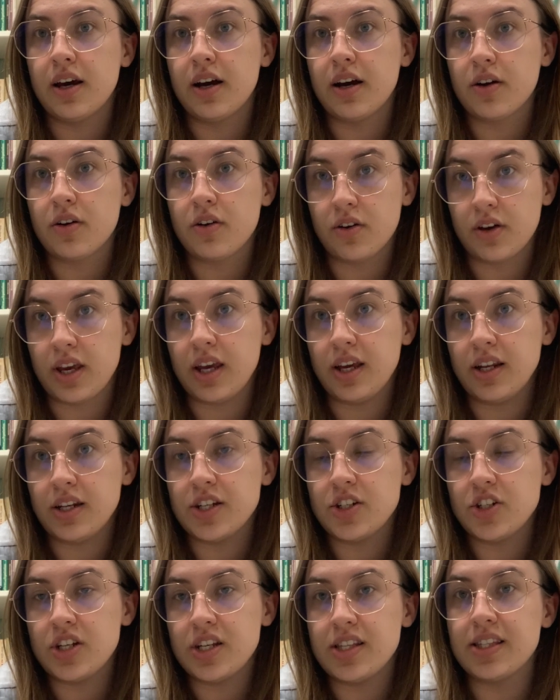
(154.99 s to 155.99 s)
cooking
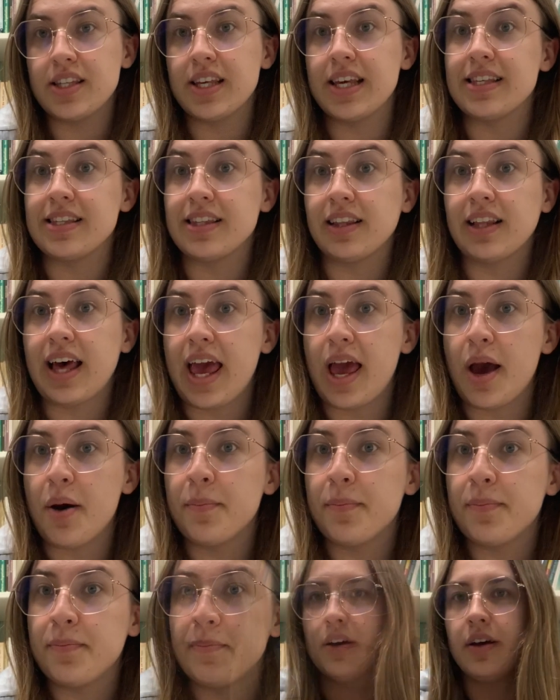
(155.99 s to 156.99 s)
tagines is
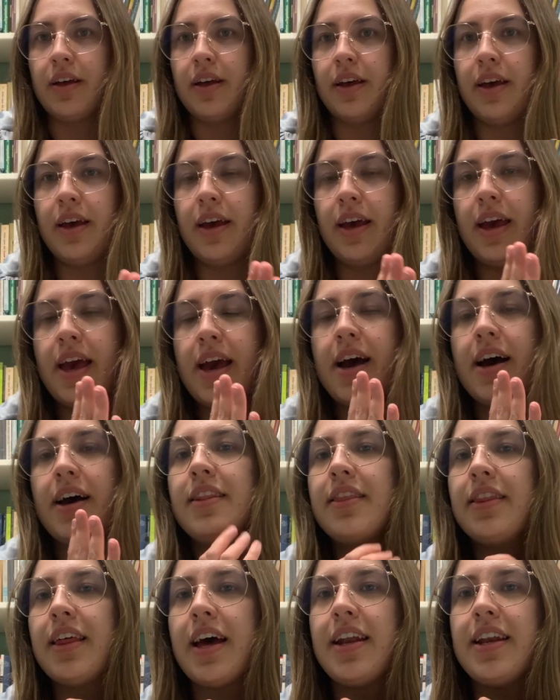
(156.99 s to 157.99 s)
lamb.
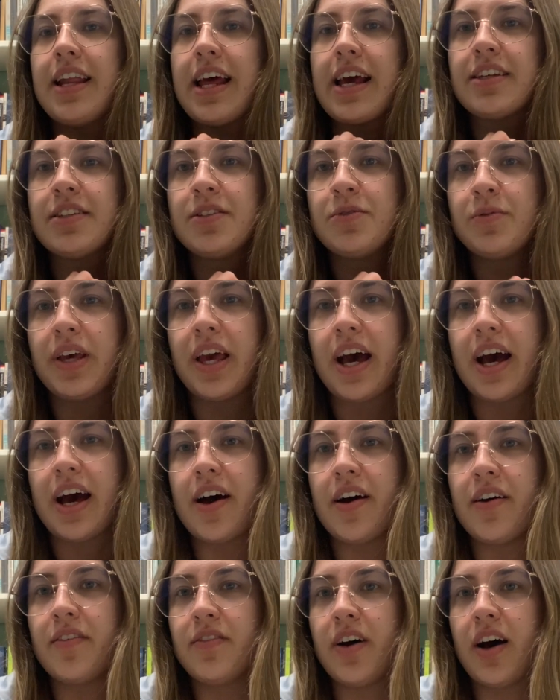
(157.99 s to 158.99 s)
And then next we
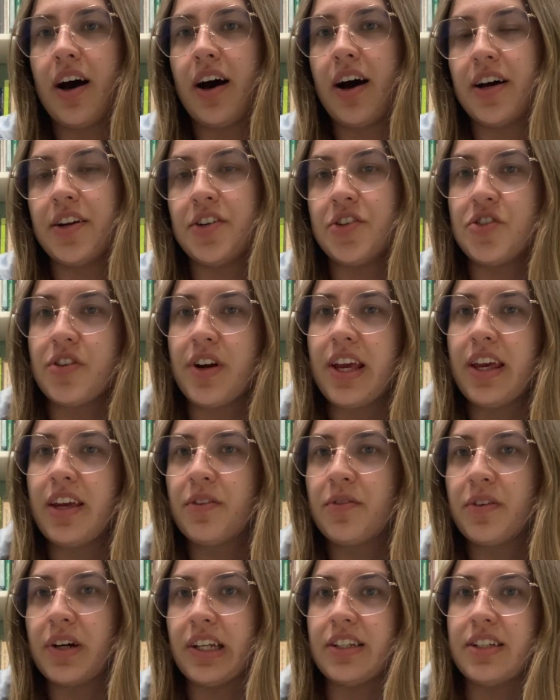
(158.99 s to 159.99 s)
have a
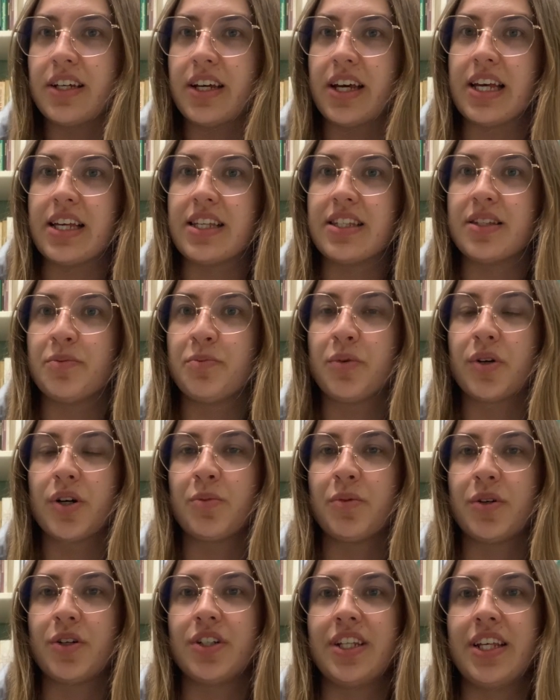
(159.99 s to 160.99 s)
drink, which is
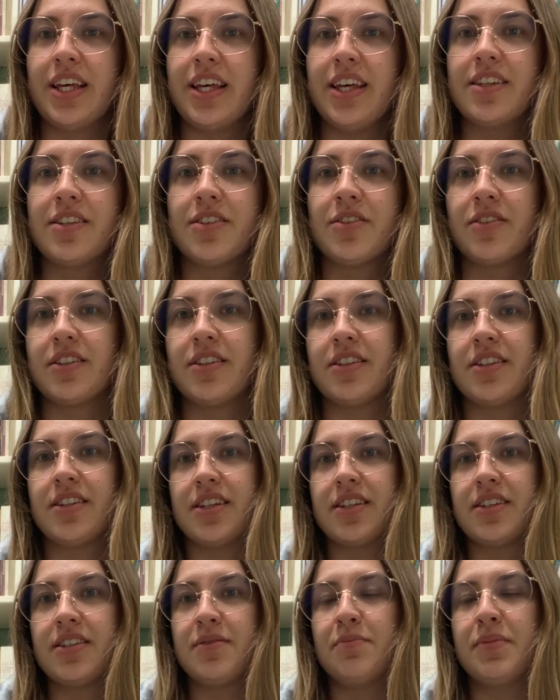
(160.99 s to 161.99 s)
Berber tea. So it's
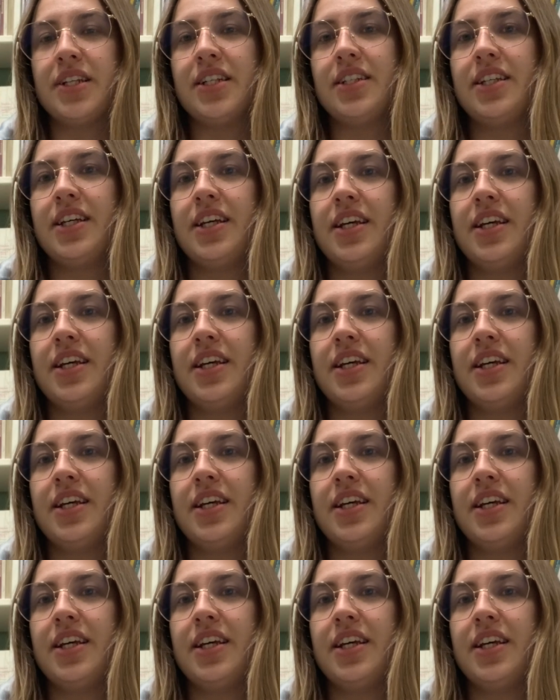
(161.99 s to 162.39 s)
this mint tea,